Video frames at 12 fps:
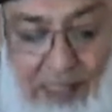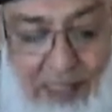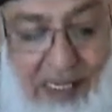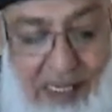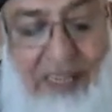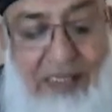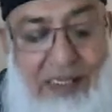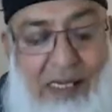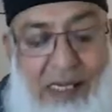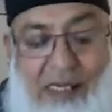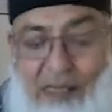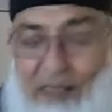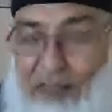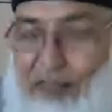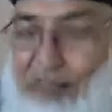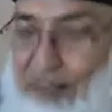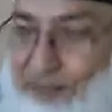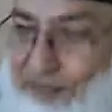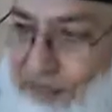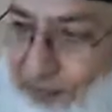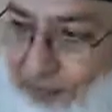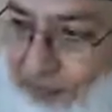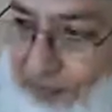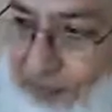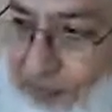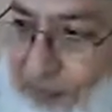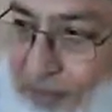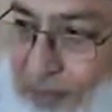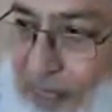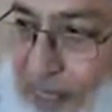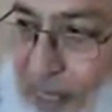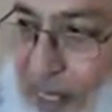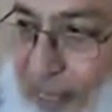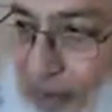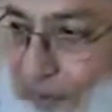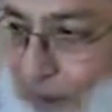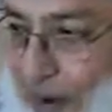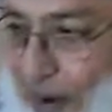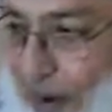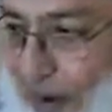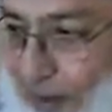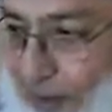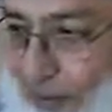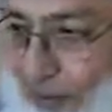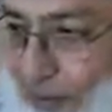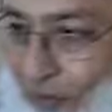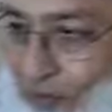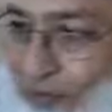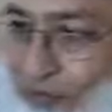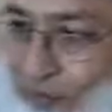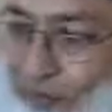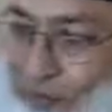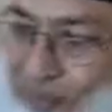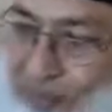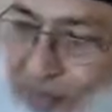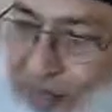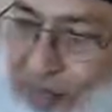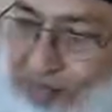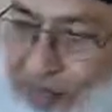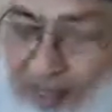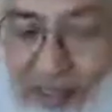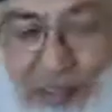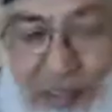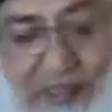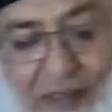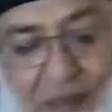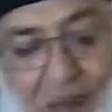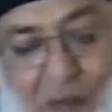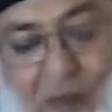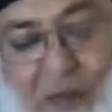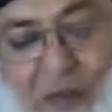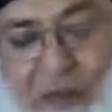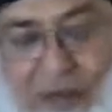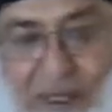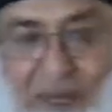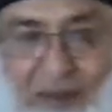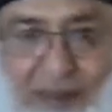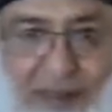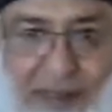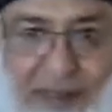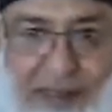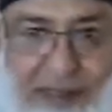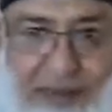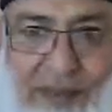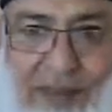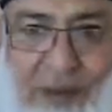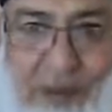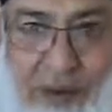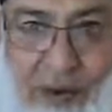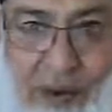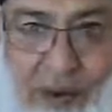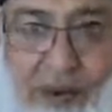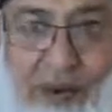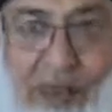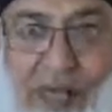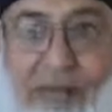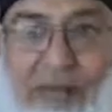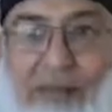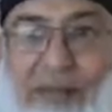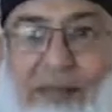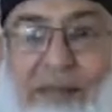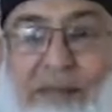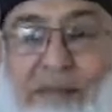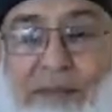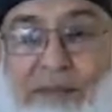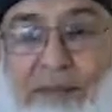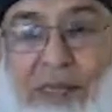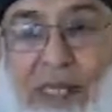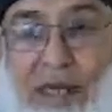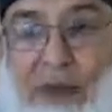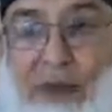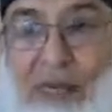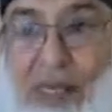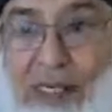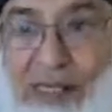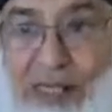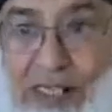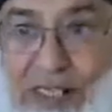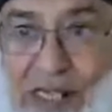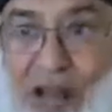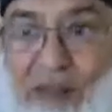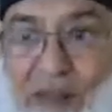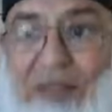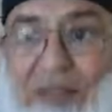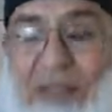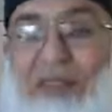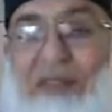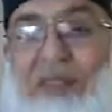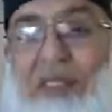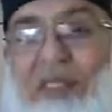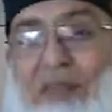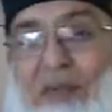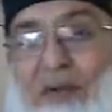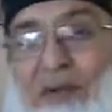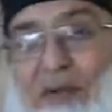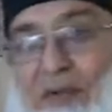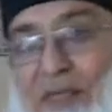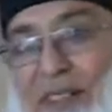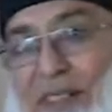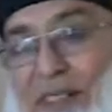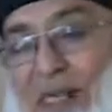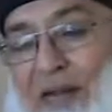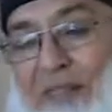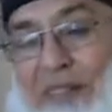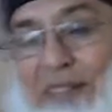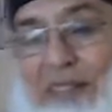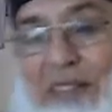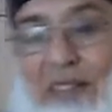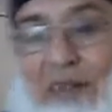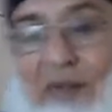Then the next the next part of the first chapter is overcrowding. Look at look at the drafters of this law, which drafted this